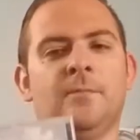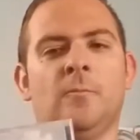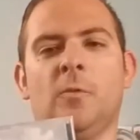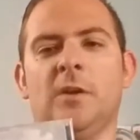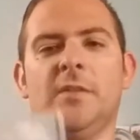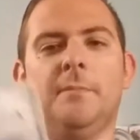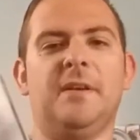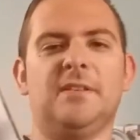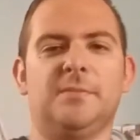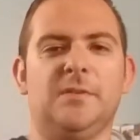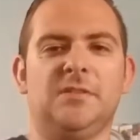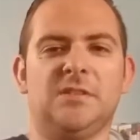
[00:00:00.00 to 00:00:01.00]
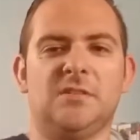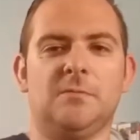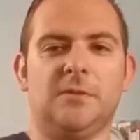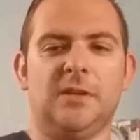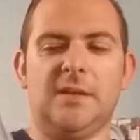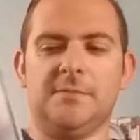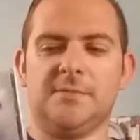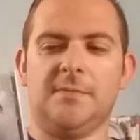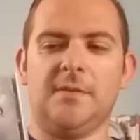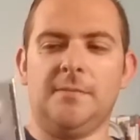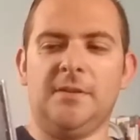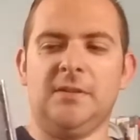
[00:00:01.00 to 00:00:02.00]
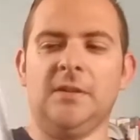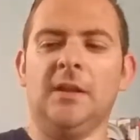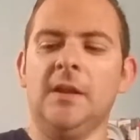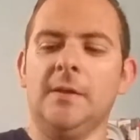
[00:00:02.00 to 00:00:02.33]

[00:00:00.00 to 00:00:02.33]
One of the best PlayStation 1 games in my opinion.